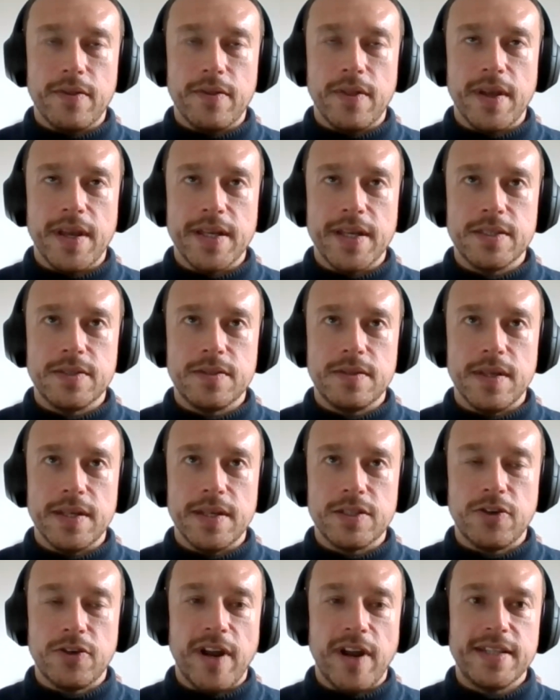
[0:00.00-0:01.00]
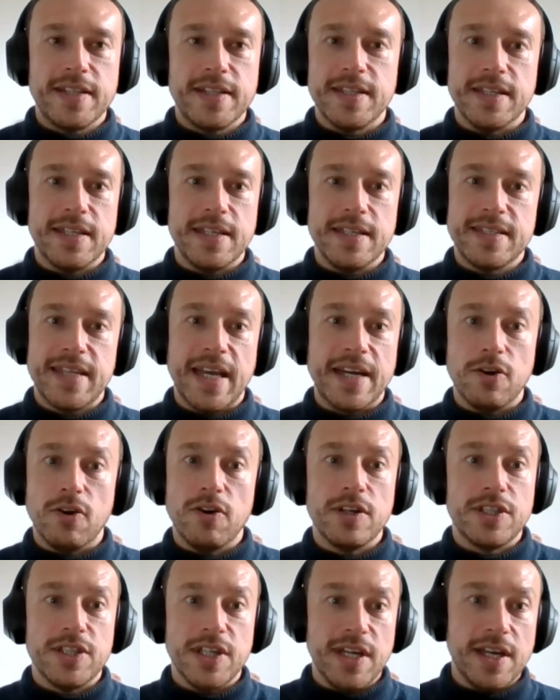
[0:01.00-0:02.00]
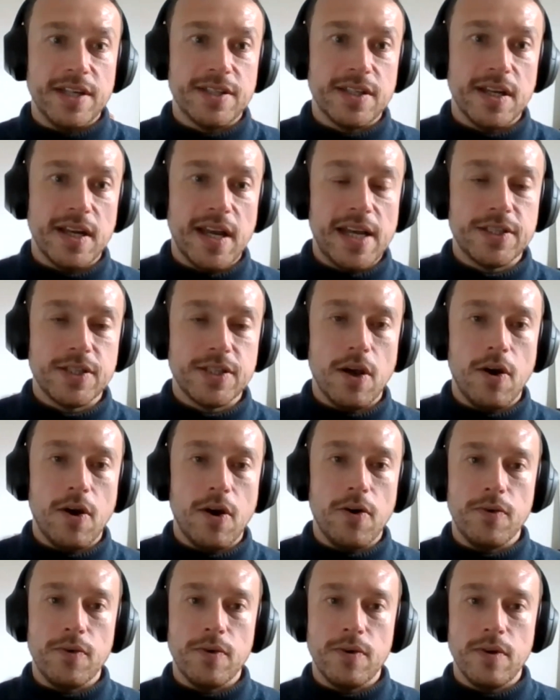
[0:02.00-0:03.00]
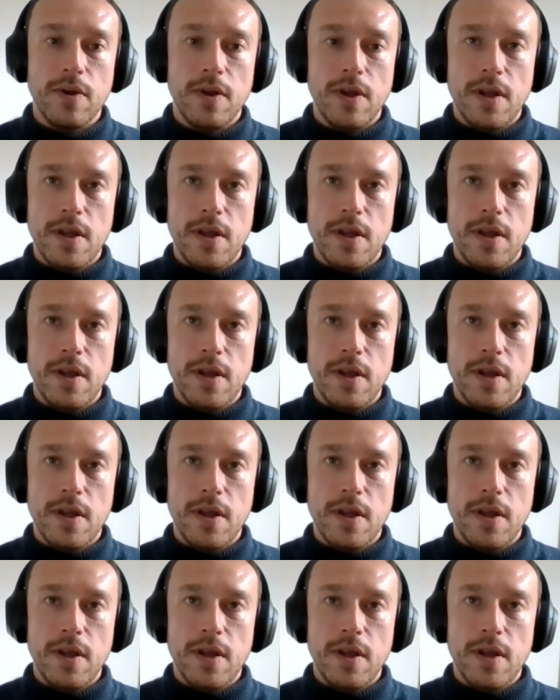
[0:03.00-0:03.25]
is created in technology as a whole,